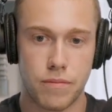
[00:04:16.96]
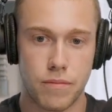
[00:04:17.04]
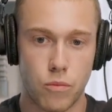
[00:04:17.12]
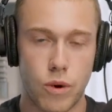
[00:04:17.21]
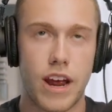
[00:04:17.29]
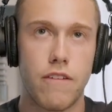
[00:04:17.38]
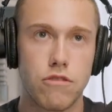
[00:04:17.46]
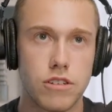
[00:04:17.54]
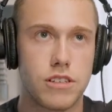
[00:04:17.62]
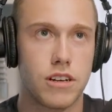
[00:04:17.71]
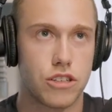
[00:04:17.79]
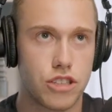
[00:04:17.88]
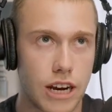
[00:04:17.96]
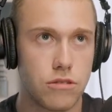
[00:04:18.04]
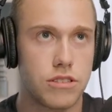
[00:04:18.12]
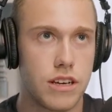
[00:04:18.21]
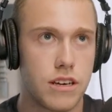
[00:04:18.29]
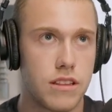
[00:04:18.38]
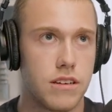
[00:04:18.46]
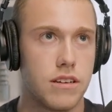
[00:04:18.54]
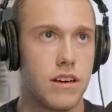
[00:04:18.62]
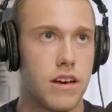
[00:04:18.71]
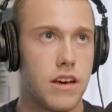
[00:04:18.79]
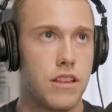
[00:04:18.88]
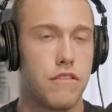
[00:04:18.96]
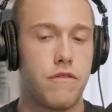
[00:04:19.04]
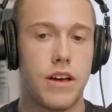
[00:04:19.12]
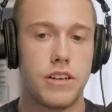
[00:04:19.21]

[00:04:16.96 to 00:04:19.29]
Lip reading: when everyone starts shouting that the Fed